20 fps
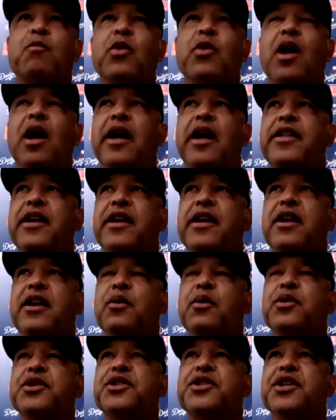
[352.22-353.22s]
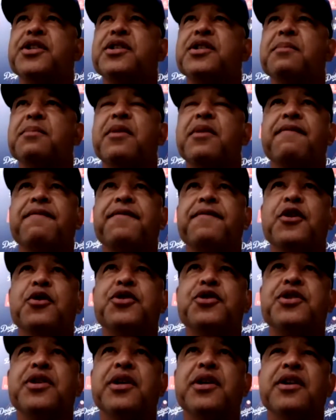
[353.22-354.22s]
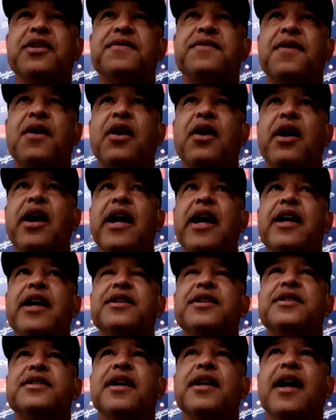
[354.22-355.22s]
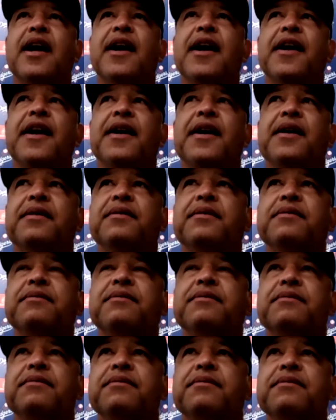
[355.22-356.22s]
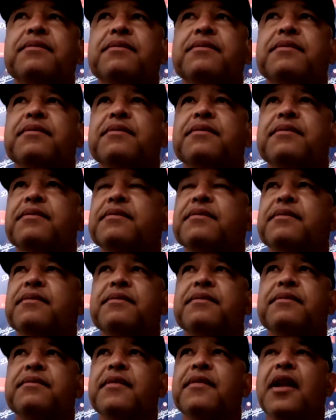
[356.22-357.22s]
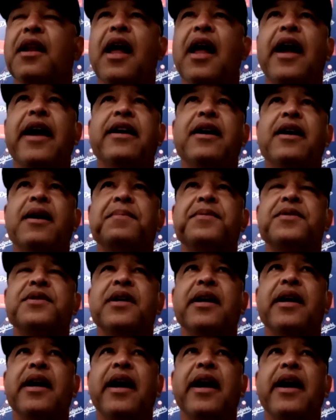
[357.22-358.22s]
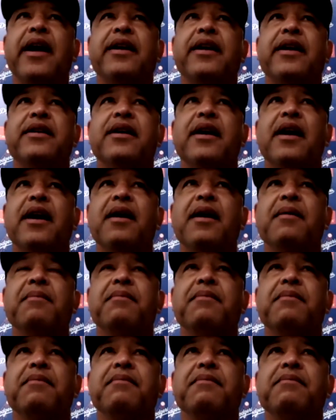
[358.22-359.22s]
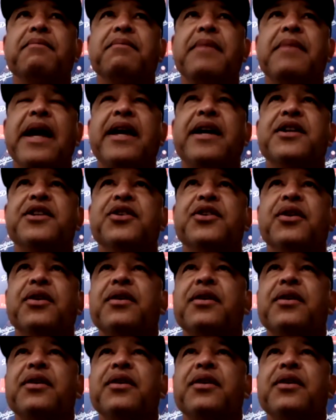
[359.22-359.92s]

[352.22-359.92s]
I think there was just some confusion as far as uh, lineups and, and um, making sure